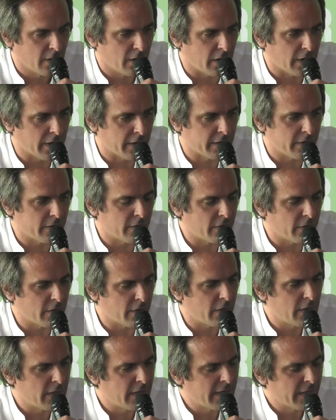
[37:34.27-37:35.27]
And
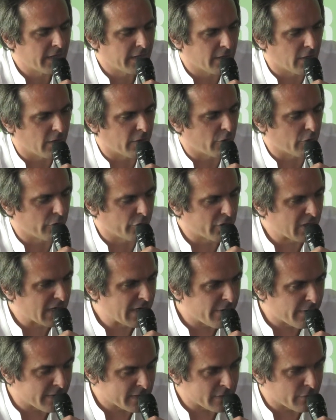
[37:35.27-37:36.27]
the
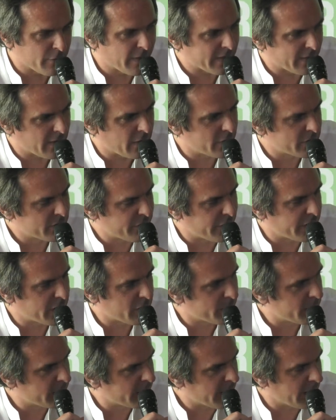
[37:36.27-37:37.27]
clearance right now is very
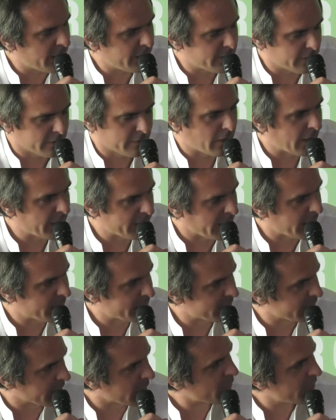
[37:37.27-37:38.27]
complicated. I
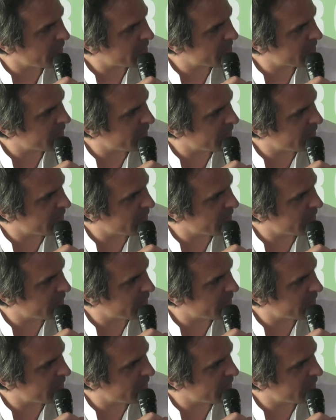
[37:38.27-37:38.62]
think we